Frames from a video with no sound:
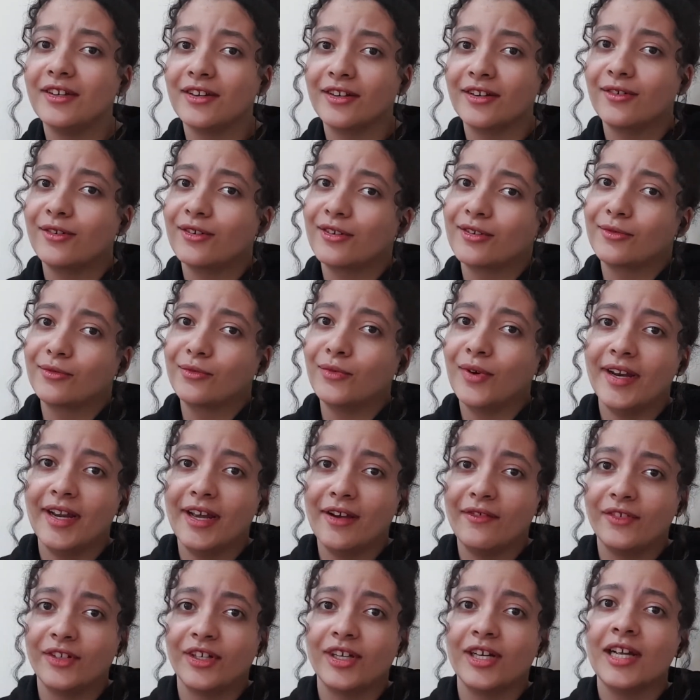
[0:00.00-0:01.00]
or
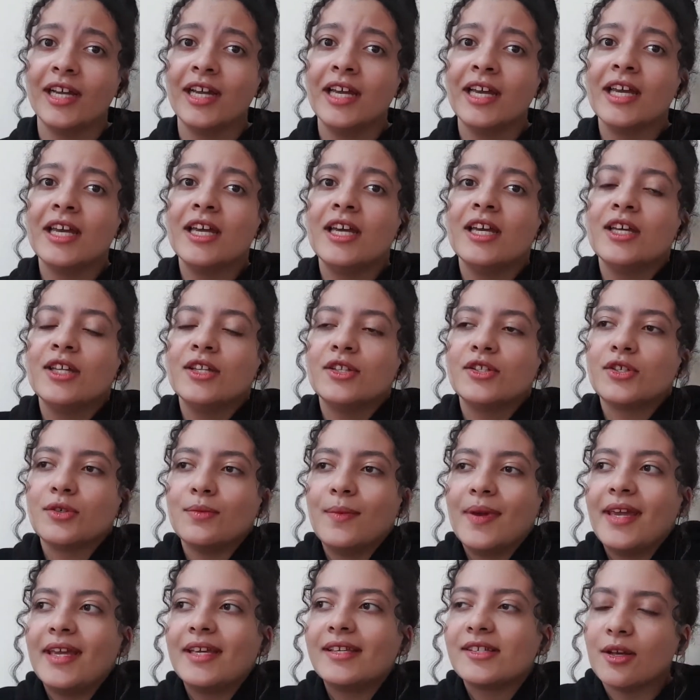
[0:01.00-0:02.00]
whatever to
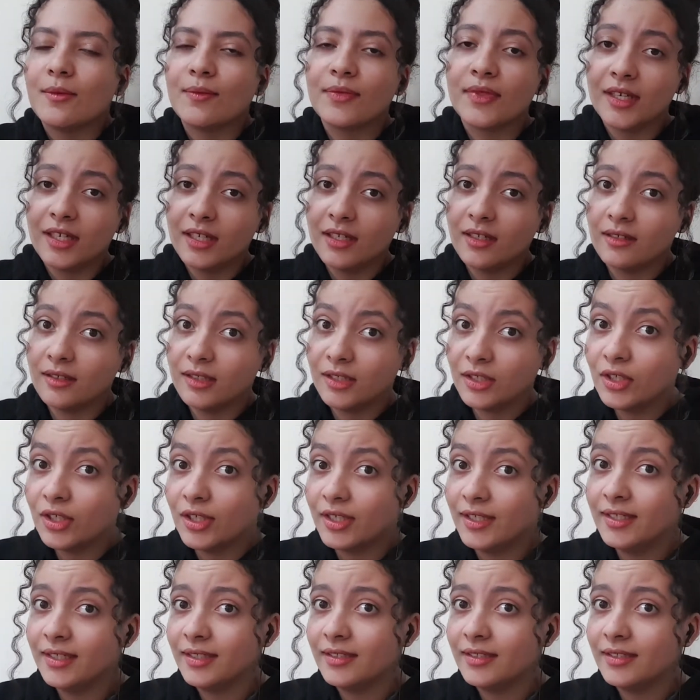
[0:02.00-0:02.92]
make something good.